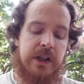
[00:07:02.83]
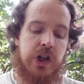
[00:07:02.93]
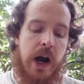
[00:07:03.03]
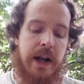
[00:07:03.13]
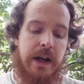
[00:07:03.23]

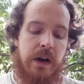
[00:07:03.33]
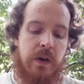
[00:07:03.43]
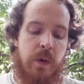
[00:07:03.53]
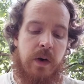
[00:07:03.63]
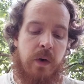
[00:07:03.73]
shining
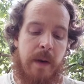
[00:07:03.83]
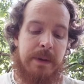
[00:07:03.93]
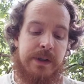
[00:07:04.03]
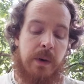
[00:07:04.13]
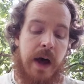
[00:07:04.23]

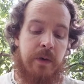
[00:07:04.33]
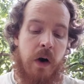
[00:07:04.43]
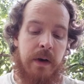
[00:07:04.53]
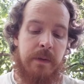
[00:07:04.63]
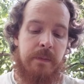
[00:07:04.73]

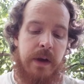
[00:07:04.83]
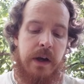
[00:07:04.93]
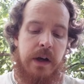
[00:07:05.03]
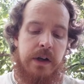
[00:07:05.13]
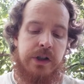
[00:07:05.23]
trapezohedron
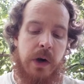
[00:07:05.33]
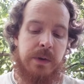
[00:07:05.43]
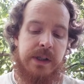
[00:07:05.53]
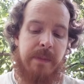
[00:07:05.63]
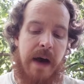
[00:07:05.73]

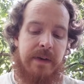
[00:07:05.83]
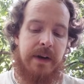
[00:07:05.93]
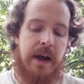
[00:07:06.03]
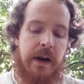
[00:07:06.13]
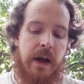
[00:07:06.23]
shows them
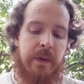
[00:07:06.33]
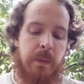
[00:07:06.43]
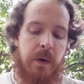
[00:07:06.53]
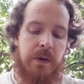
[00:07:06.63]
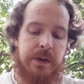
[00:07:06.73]
heaven and other
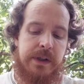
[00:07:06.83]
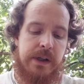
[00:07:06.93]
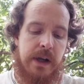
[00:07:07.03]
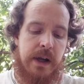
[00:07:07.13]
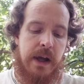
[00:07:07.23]
worlds,
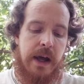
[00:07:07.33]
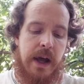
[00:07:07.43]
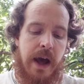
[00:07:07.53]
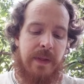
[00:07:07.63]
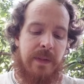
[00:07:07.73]

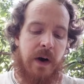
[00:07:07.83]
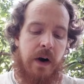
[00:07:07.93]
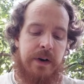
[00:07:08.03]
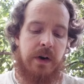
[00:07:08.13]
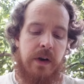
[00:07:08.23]
and that the
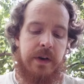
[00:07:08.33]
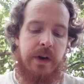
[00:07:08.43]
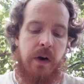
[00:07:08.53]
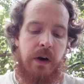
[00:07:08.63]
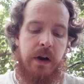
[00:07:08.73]
haunter of the
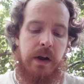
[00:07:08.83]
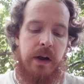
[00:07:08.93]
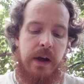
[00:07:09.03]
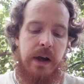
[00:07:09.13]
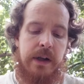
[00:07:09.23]
dark
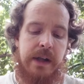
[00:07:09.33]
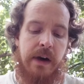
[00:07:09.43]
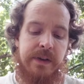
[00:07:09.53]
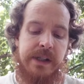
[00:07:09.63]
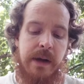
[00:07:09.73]

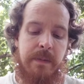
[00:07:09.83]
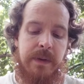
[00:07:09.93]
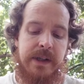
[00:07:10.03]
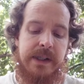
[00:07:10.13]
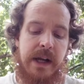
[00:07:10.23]
tells them
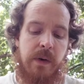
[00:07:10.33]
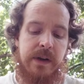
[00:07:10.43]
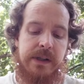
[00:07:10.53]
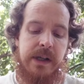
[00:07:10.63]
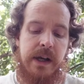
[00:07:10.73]
the
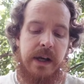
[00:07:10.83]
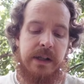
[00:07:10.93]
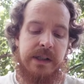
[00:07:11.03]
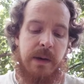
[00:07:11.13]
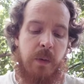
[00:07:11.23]
secrets in
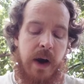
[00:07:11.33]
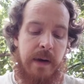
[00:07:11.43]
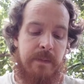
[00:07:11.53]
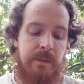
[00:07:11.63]
some way.